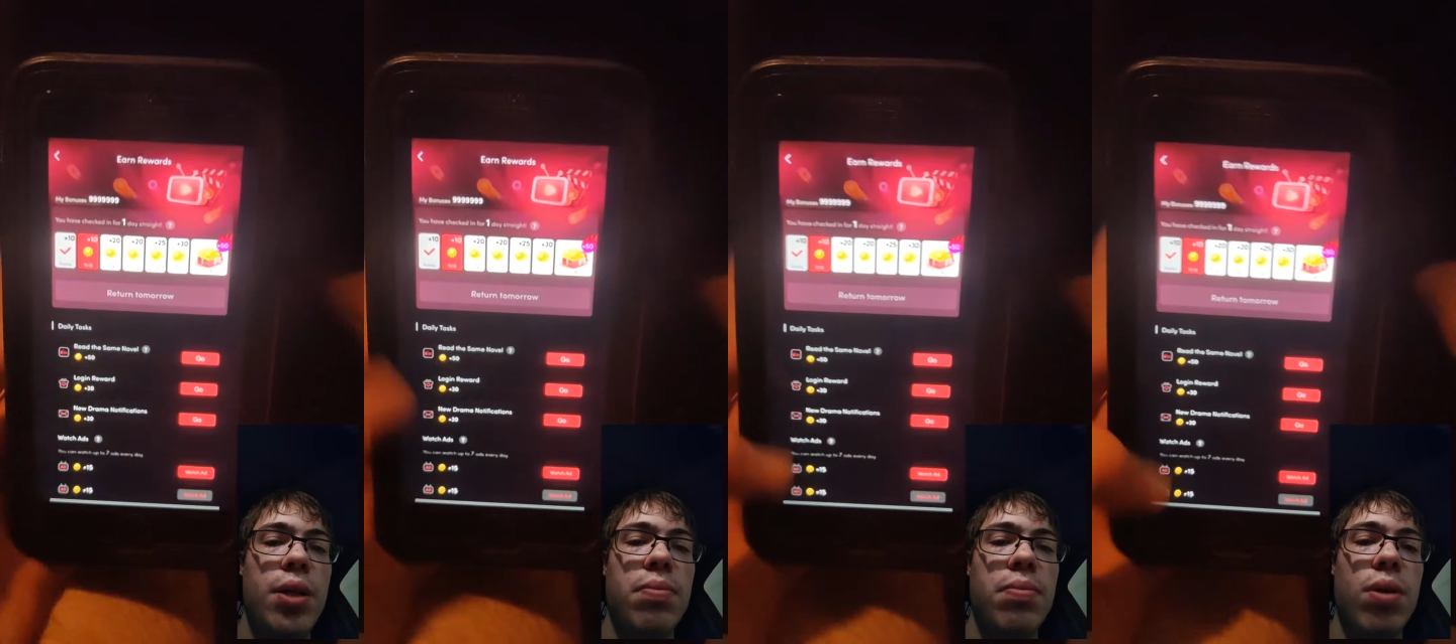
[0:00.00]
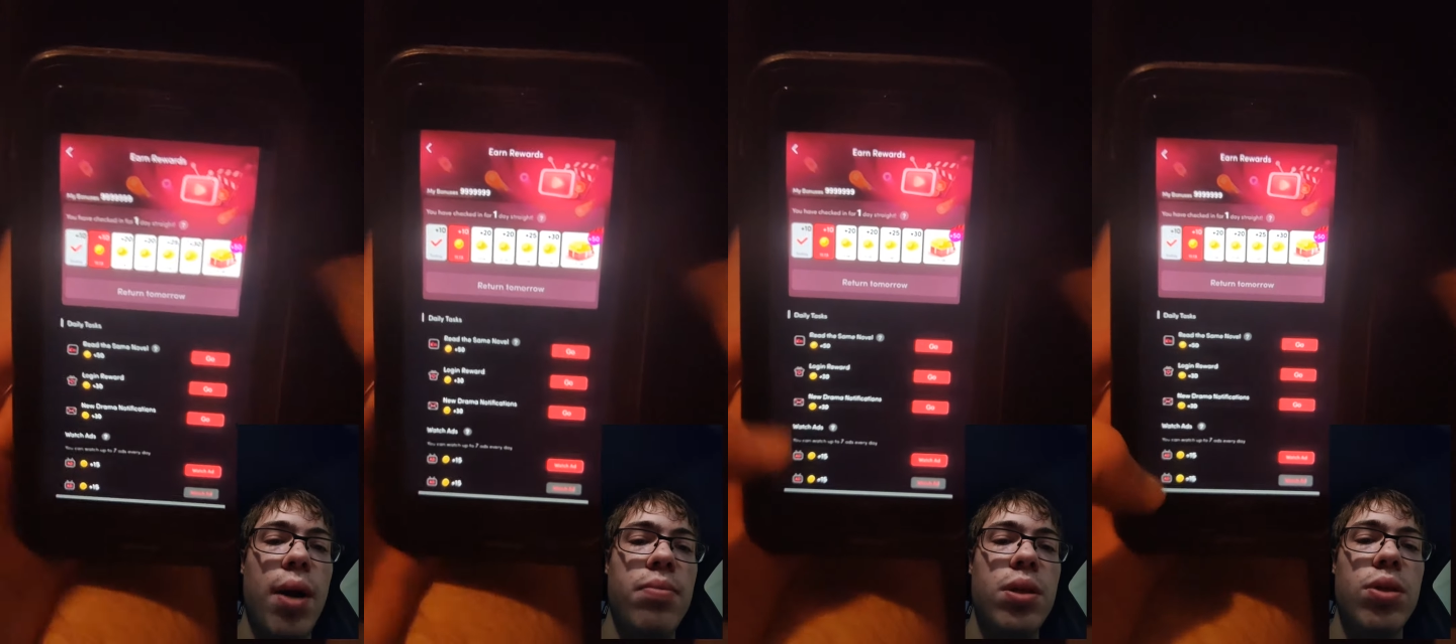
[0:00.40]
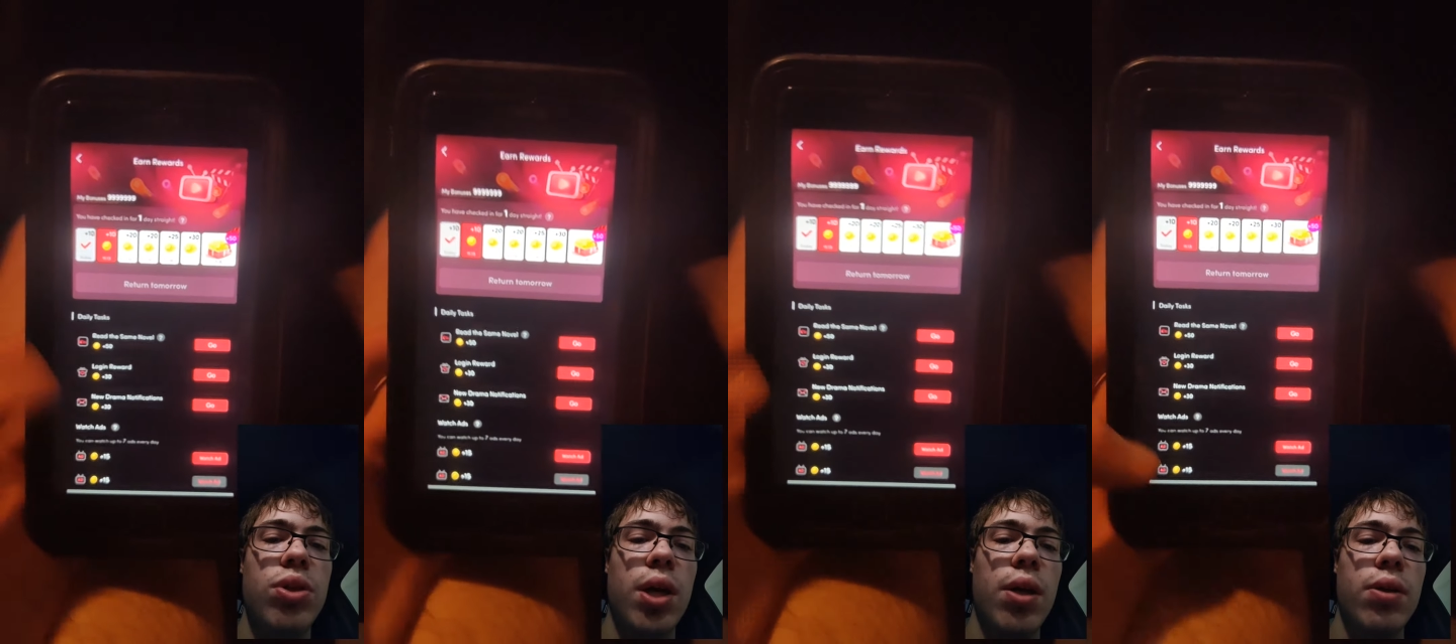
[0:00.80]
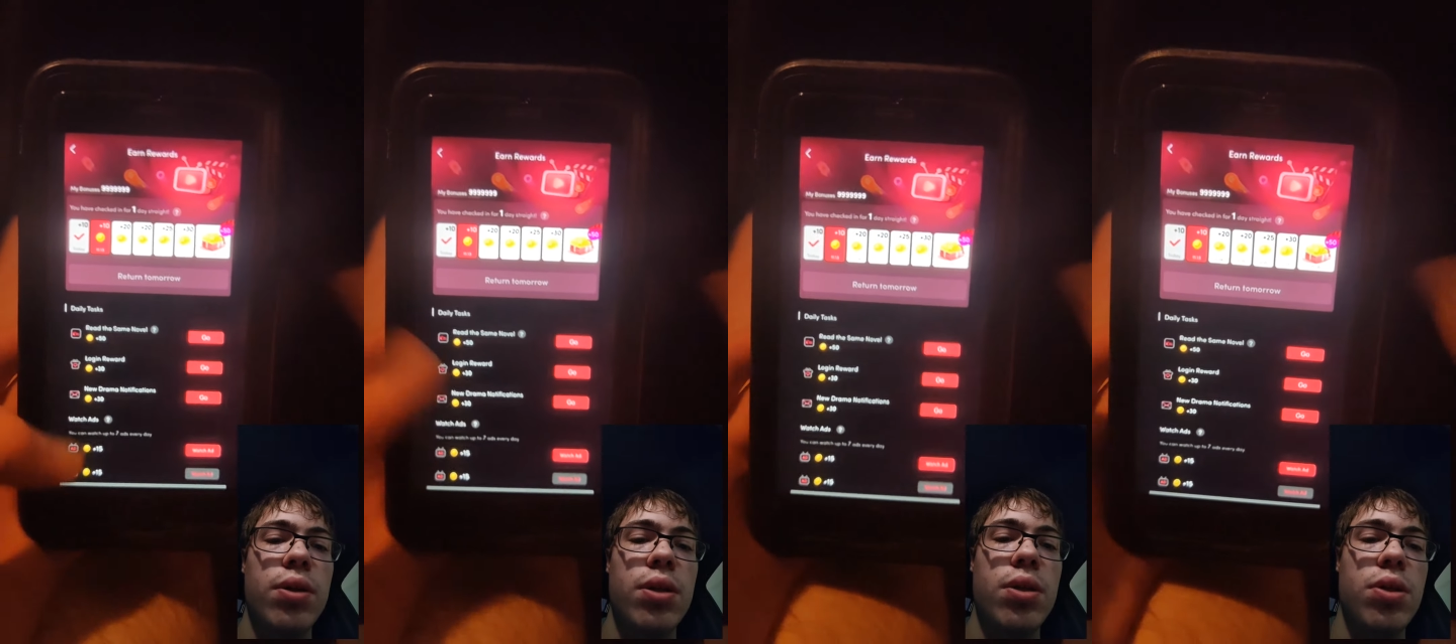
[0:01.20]
subscribe to the channel because
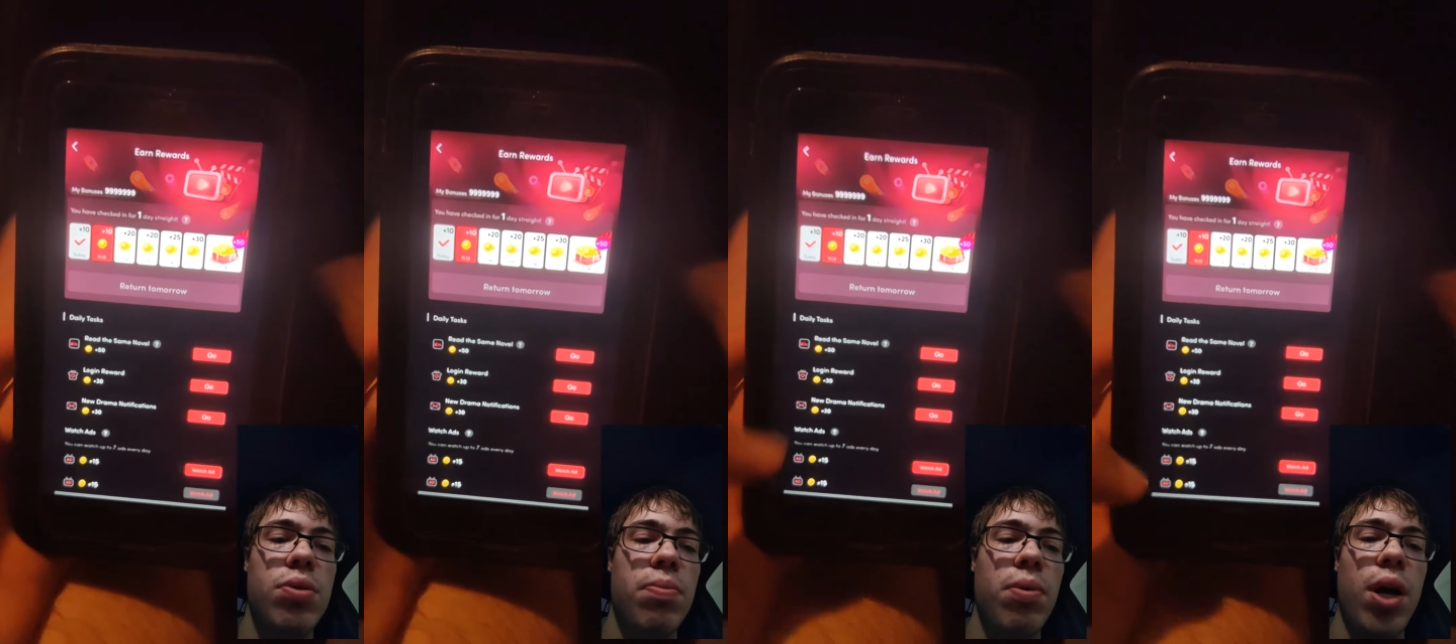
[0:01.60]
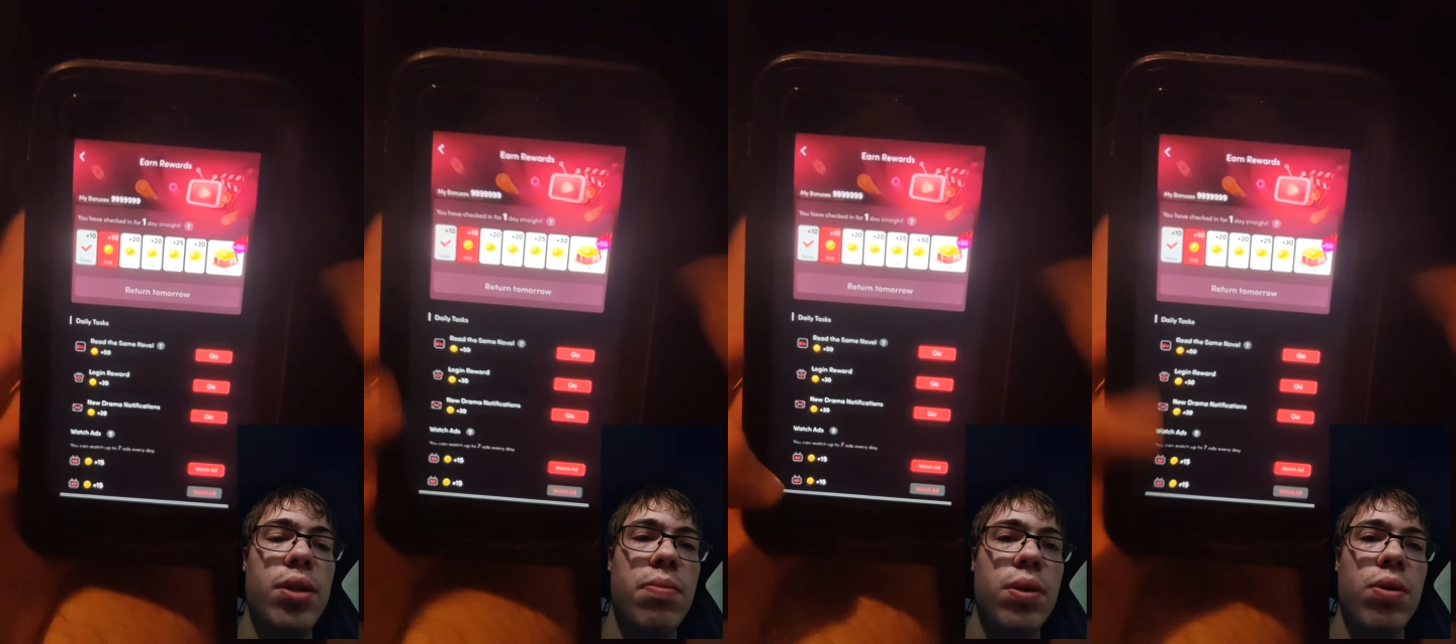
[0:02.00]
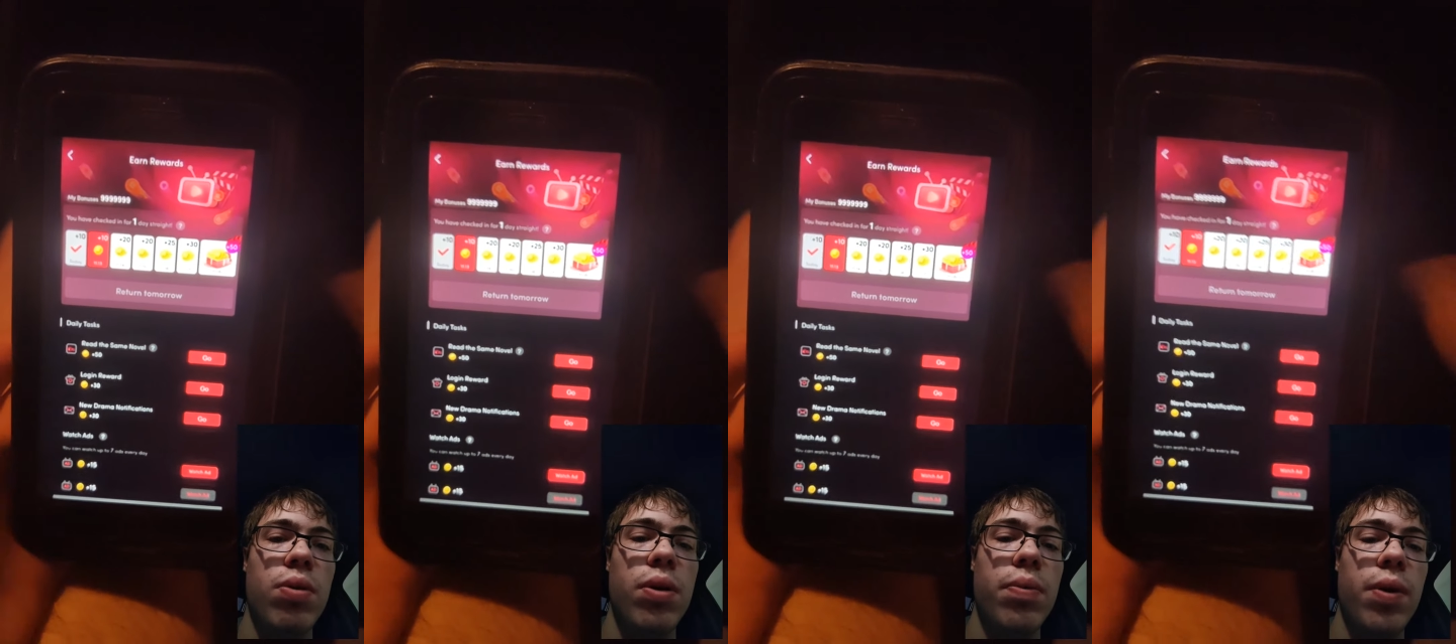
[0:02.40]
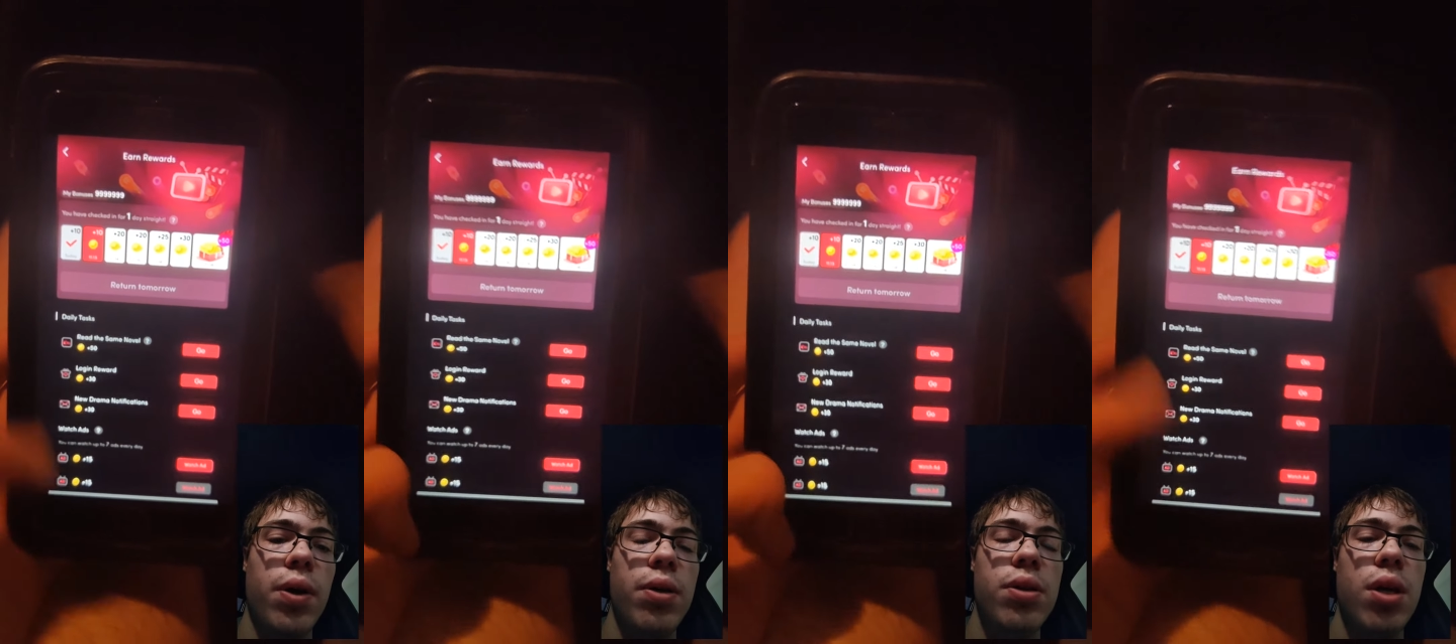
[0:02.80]
this is super awesome. It totally
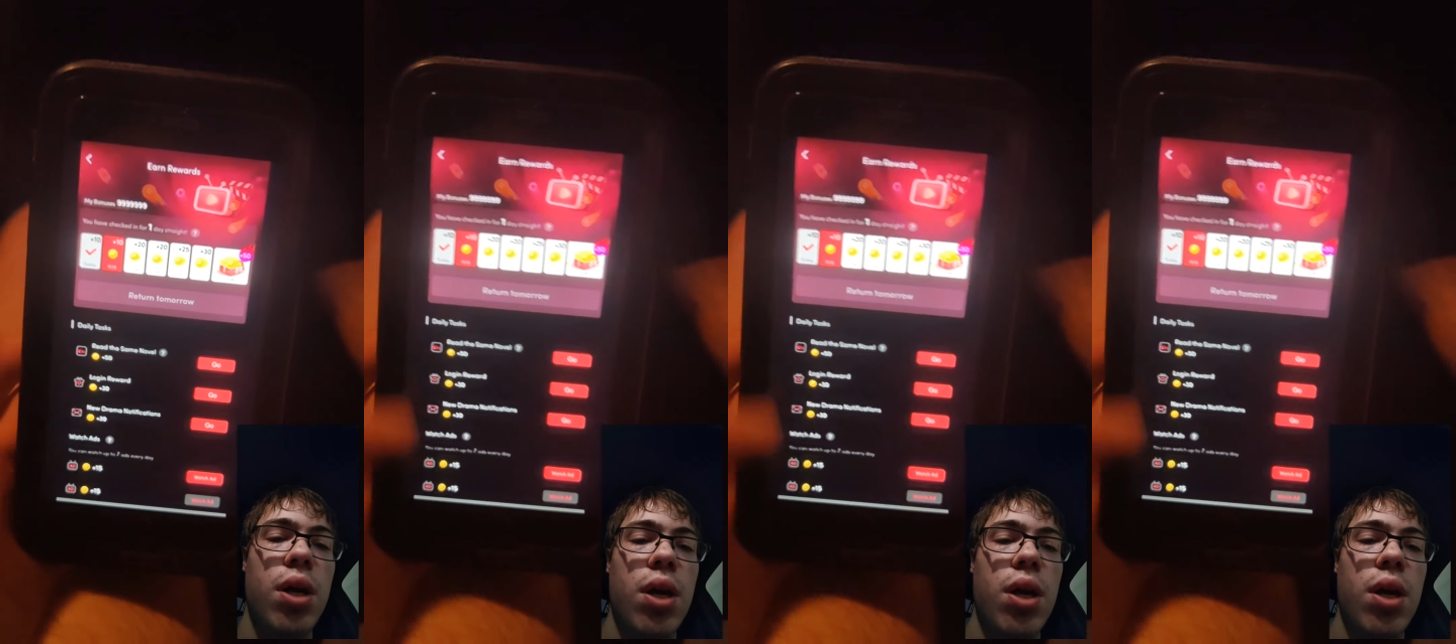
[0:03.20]
works.